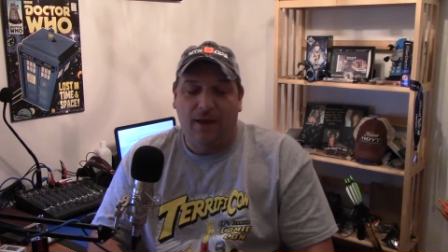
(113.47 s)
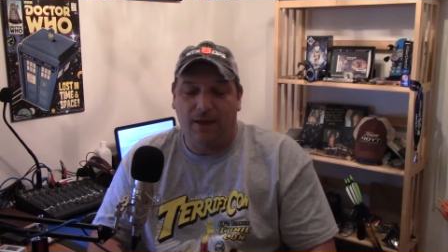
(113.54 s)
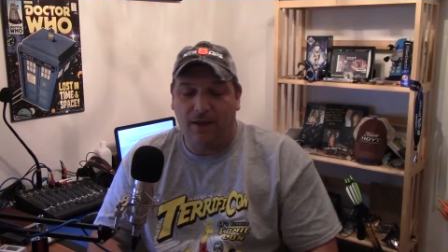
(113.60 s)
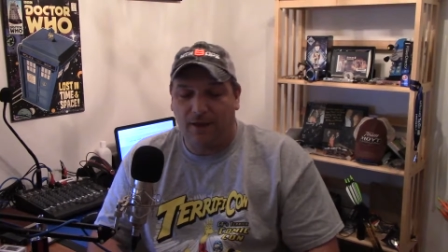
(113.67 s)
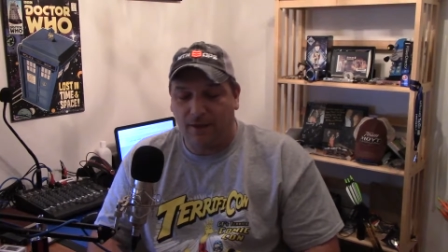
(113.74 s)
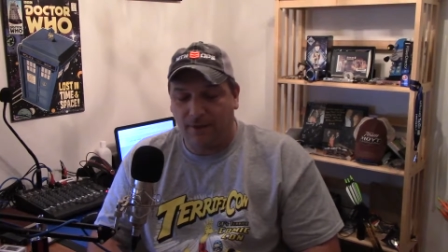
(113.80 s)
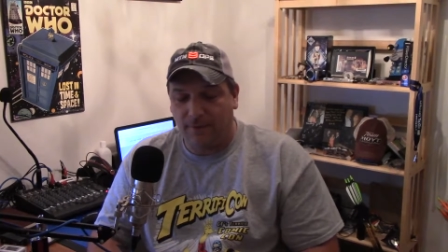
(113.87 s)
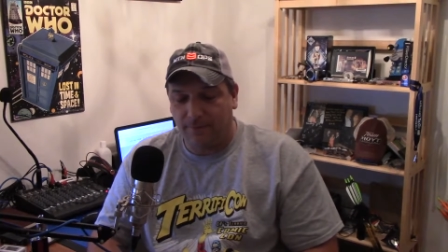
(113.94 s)

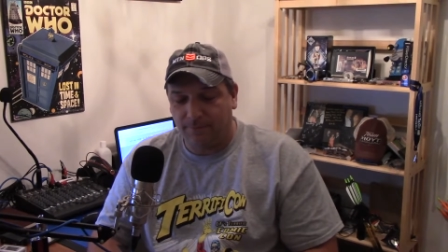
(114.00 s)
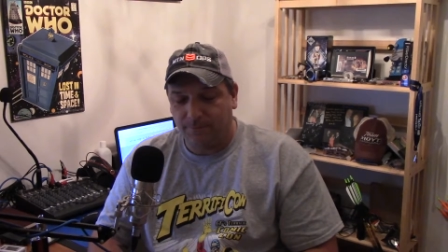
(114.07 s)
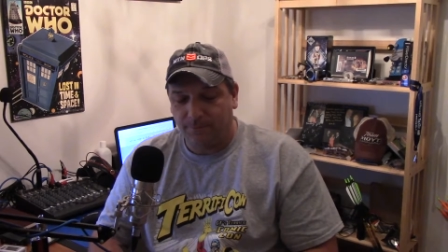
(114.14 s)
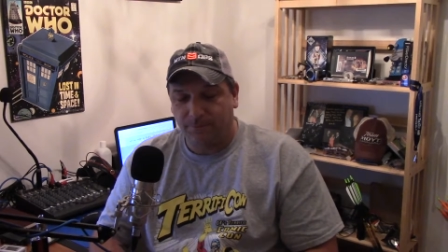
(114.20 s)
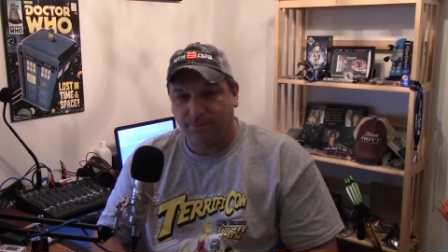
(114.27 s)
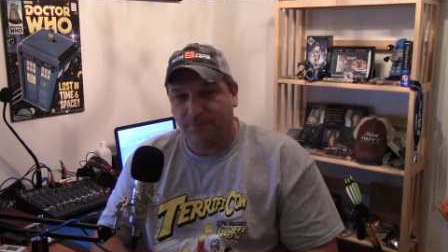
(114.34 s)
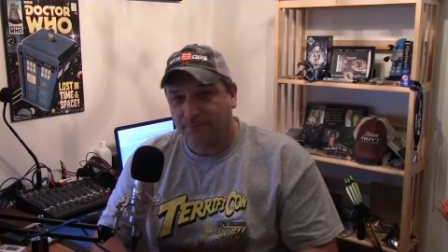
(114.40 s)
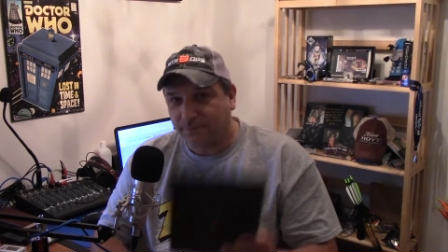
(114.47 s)

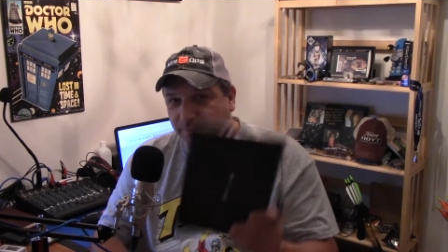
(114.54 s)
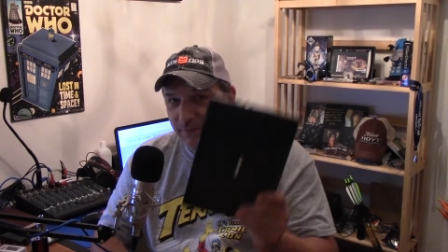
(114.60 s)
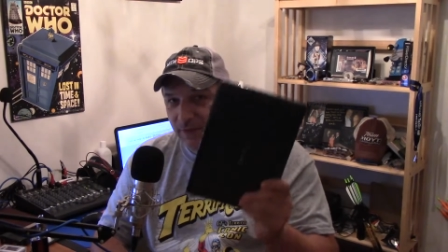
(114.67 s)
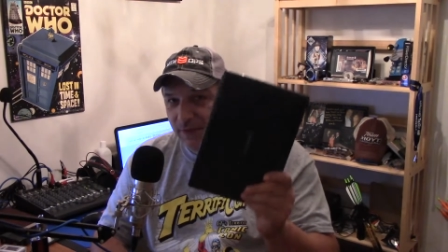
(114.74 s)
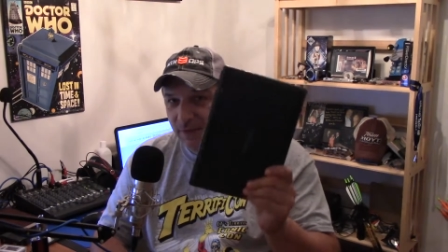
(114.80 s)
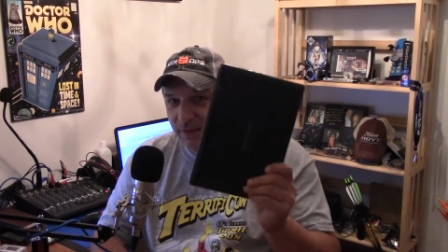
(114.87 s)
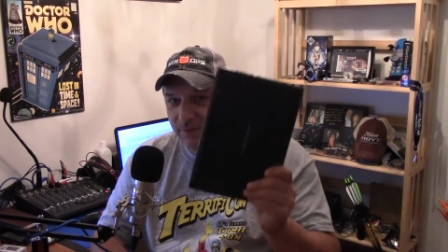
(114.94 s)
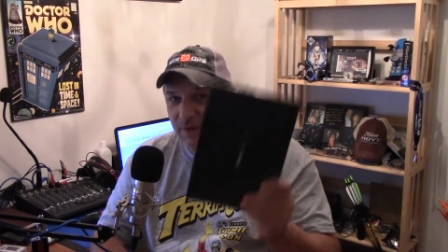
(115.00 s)

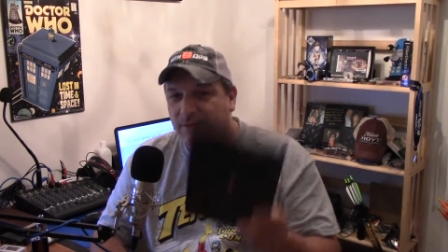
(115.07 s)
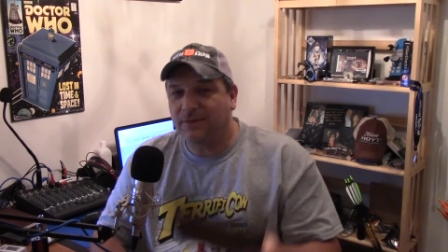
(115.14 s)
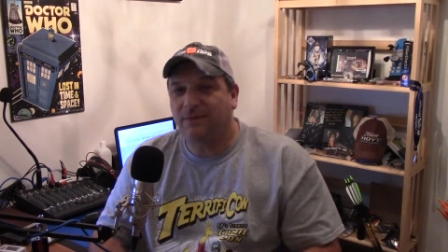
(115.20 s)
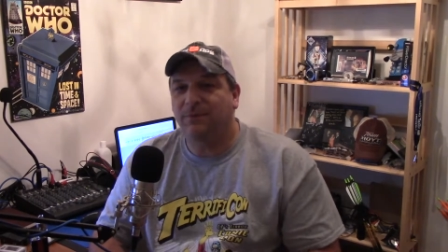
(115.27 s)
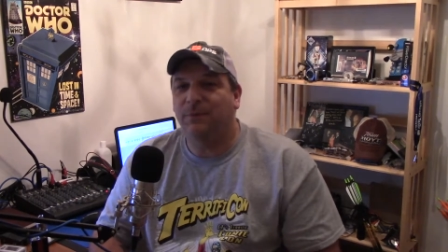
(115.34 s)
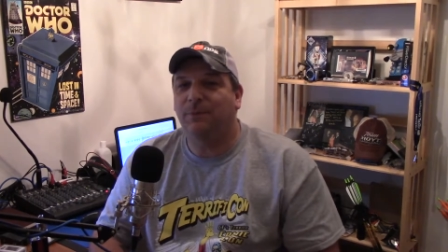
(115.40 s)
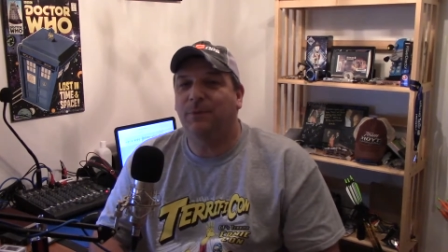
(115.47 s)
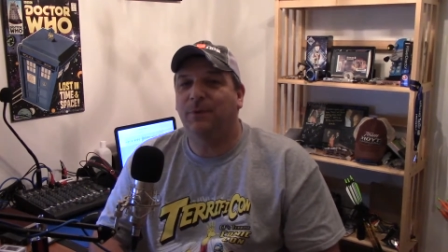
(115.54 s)
I've got
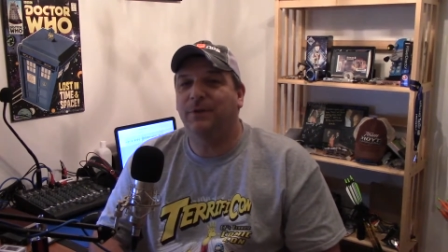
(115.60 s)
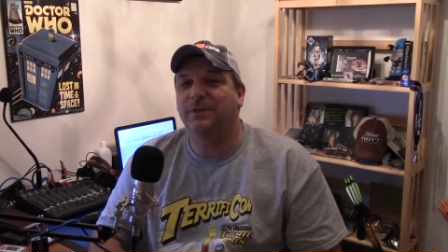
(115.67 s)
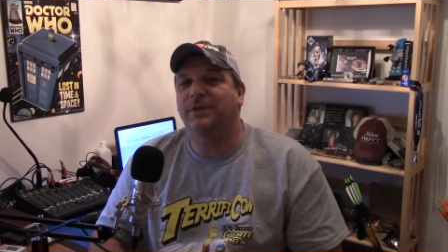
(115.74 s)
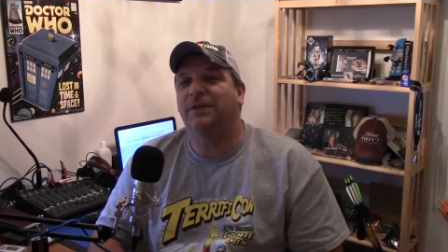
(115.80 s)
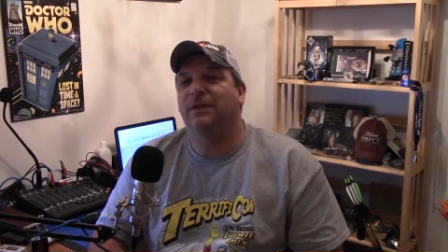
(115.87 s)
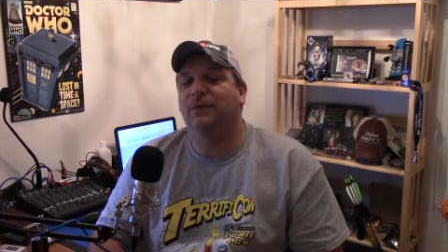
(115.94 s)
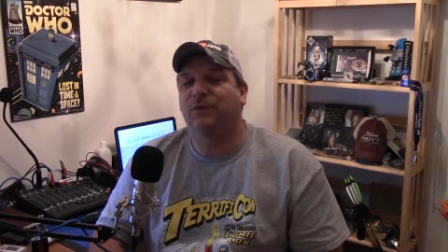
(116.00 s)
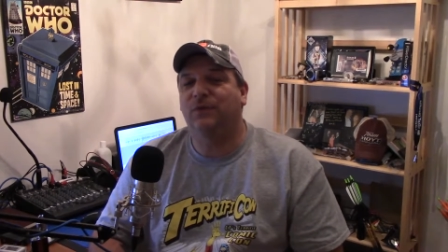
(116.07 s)
some reports
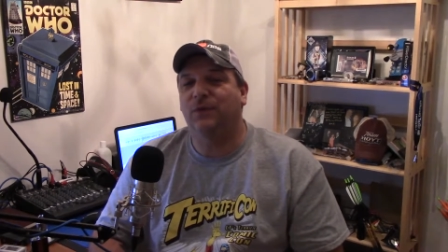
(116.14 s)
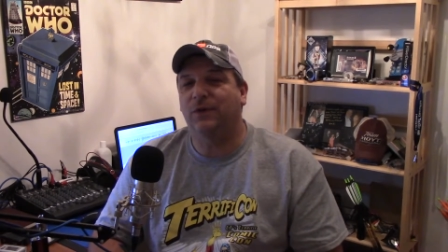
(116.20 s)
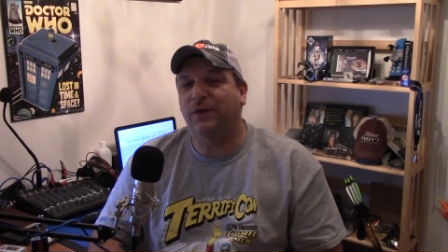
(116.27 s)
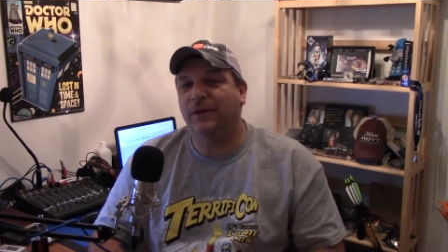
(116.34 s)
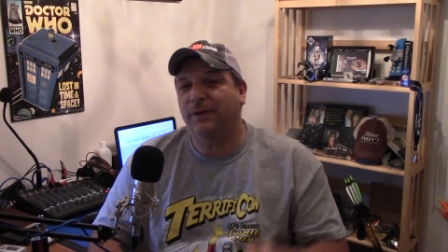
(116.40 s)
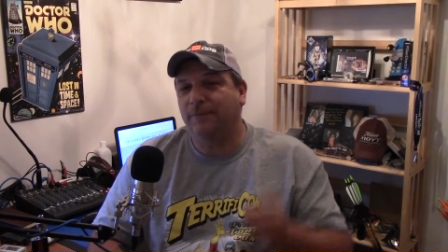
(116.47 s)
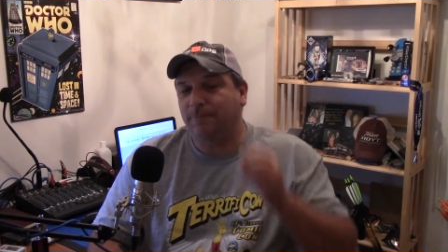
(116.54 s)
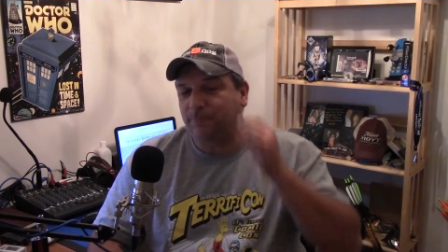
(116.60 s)
here for
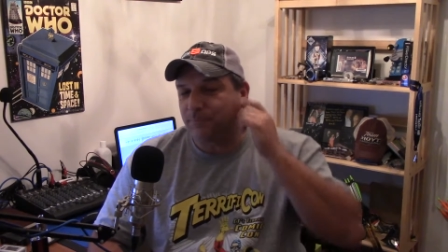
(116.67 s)
you